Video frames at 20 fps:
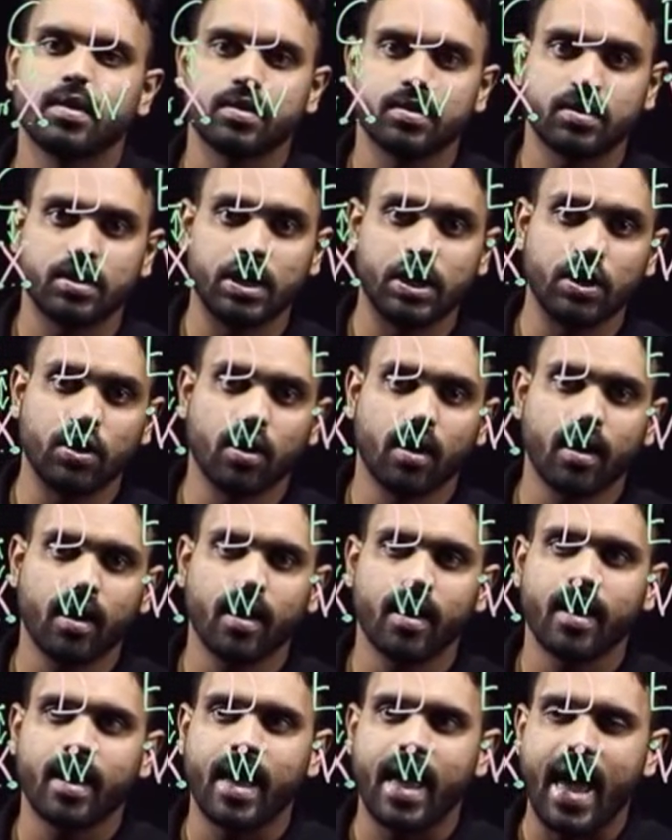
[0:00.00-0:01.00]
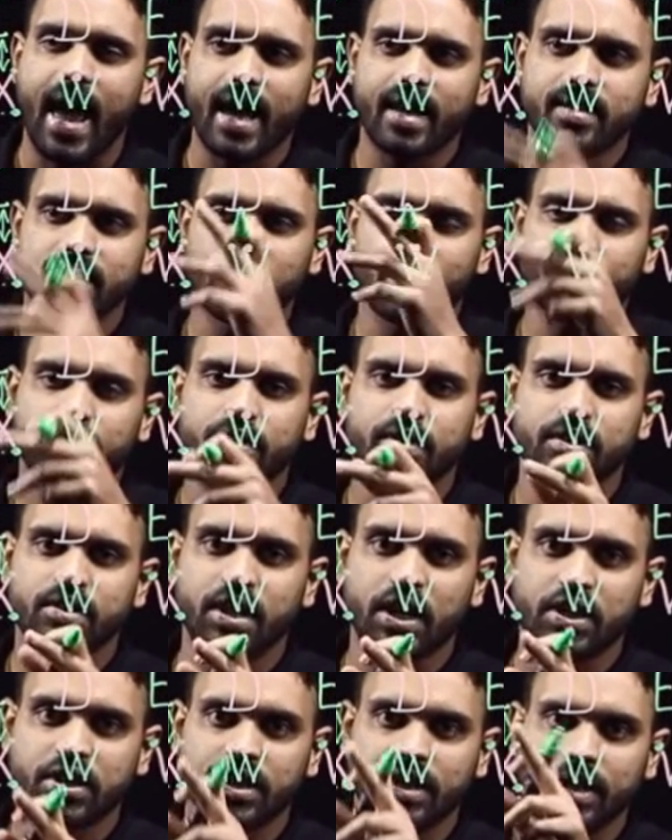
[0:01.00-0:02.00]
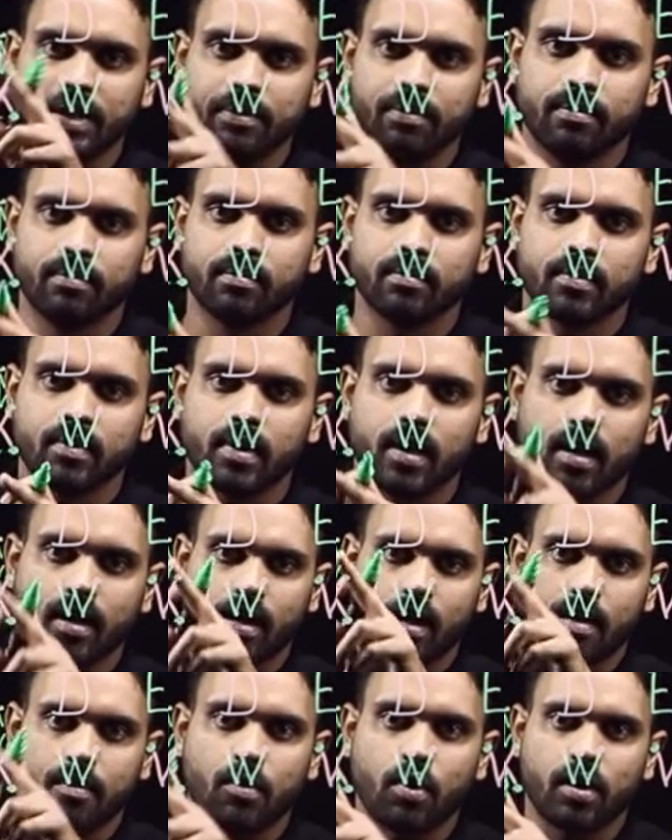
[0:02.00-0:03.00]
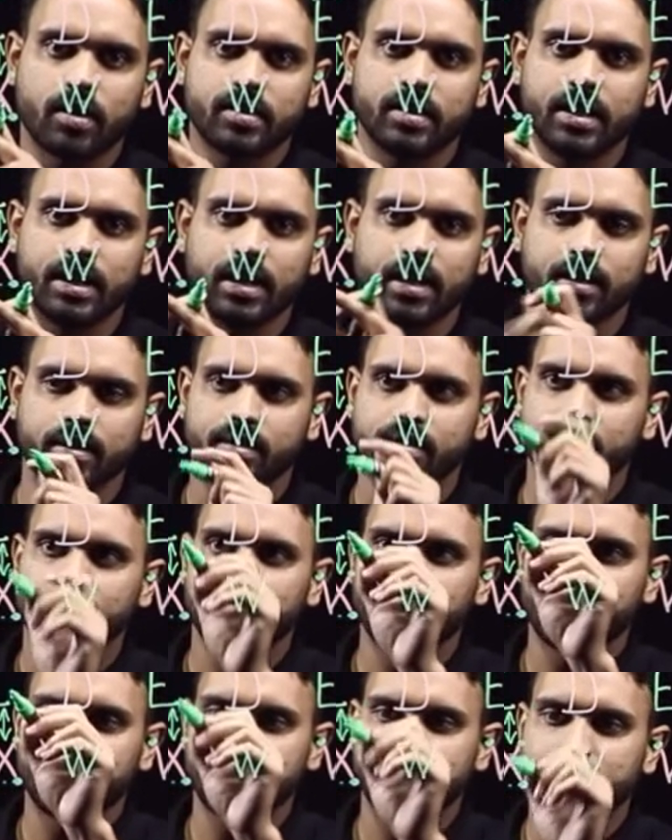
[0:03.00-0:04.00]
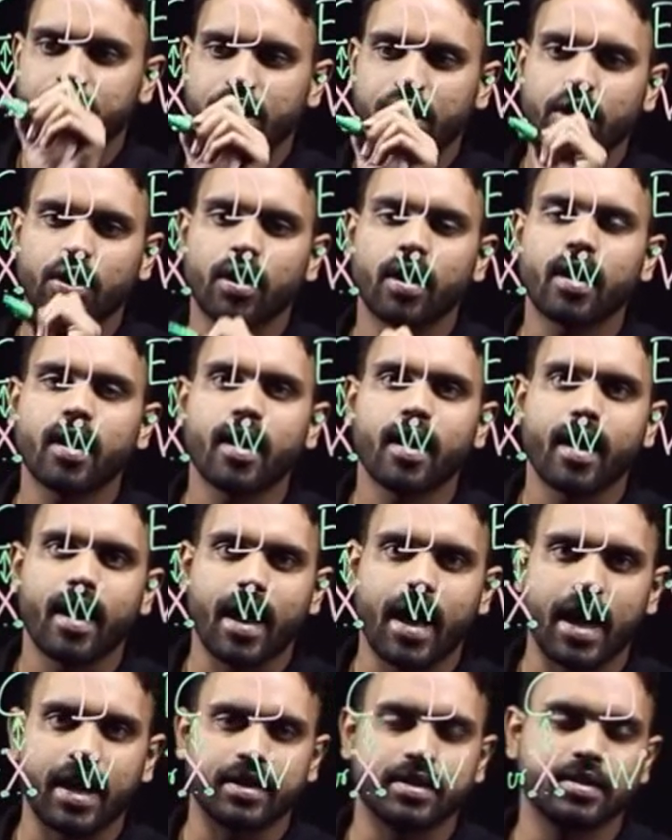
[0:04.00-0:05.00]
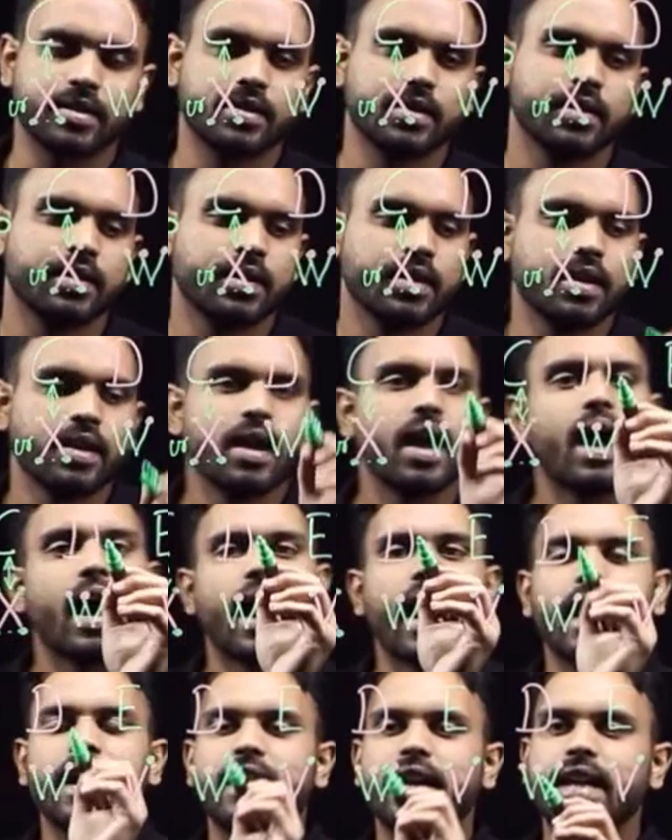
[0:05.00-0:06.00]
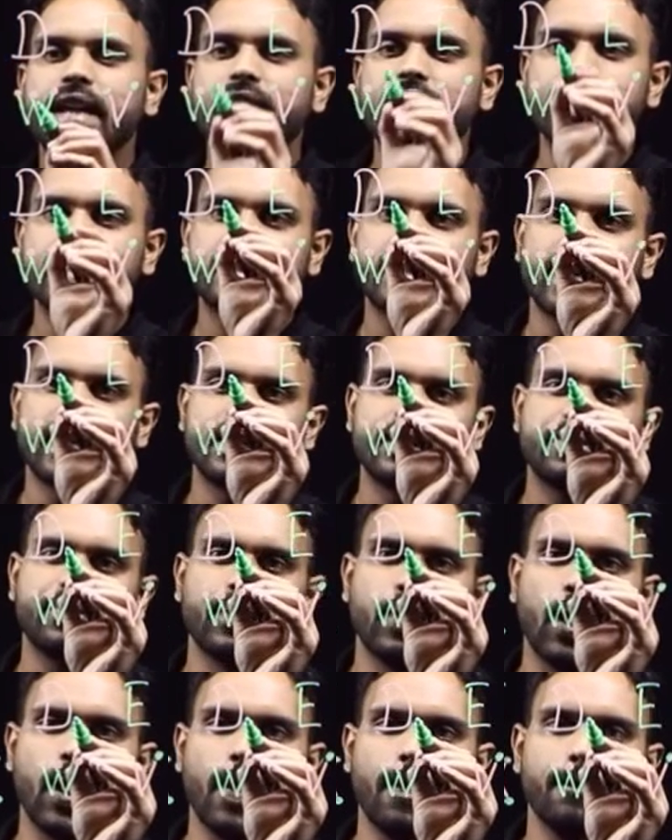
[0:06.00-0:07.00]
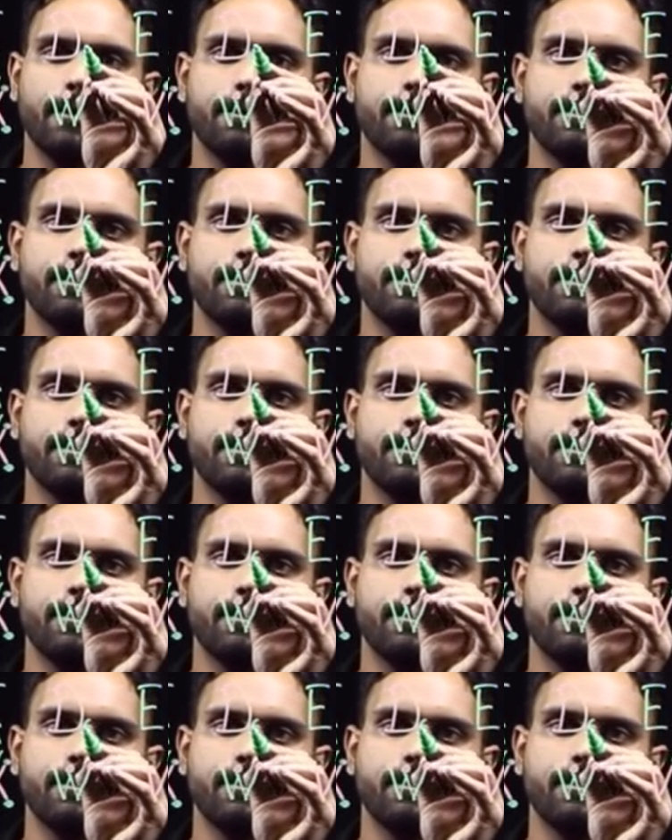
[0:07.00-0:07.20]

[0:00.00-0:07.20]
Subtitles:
See your X after the session. I'm not serious. See your X. And D stands for